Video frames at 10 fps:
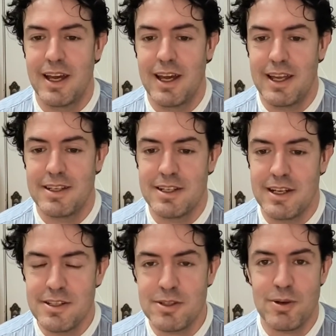and
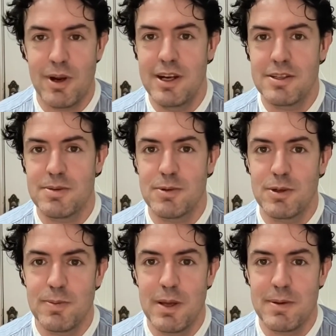just creating some
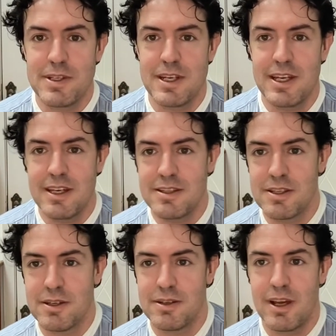cool PPTs
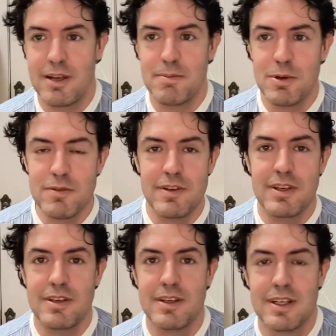and
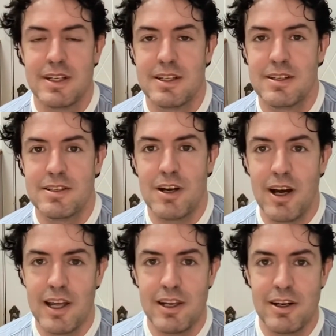movie
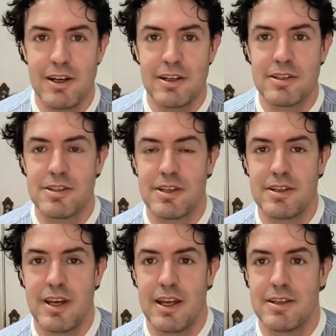dialogues
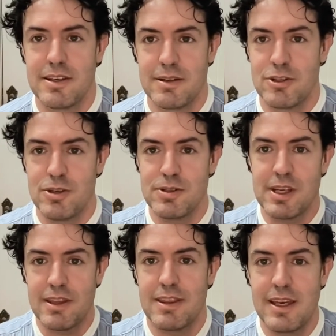and choosing
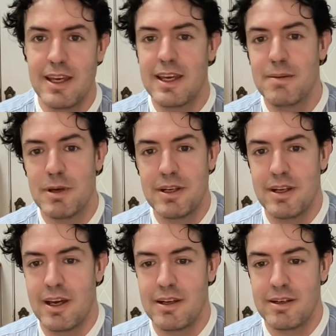a theme
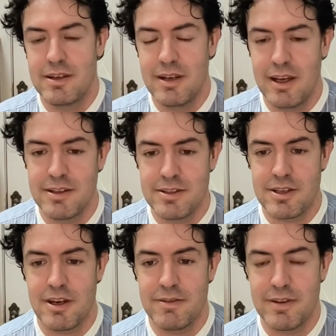and
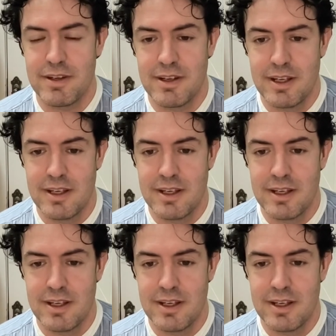stuff and